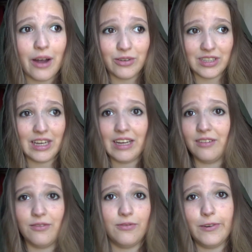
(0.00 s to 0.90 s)
I was like
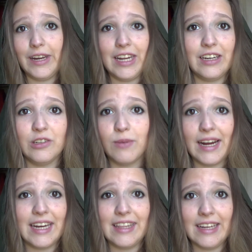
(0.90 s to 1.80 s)
forgetting to
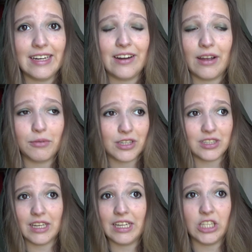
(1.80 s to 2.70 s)
write anything down. I was
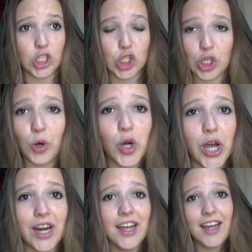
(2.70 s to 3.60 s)
just like, this is so
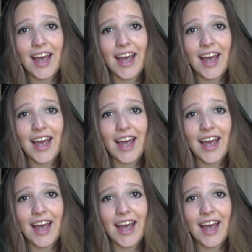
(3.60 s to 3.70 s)
good.